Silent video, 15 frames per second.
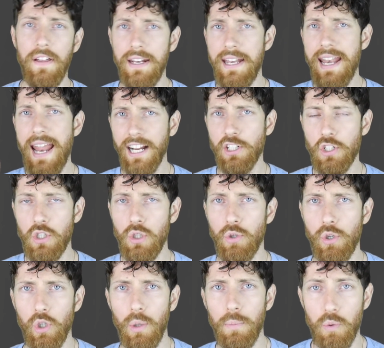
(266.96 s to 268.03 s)
the next two
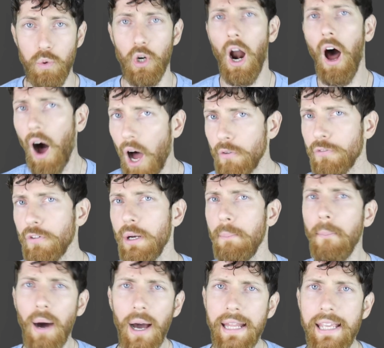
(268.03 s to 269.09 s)
groups were offered
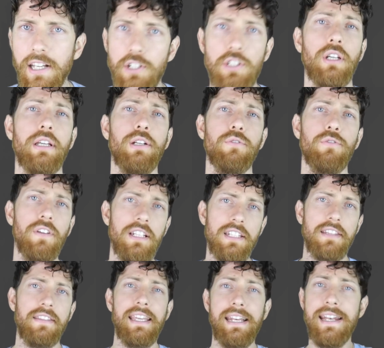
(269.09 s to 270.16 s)
money to convince the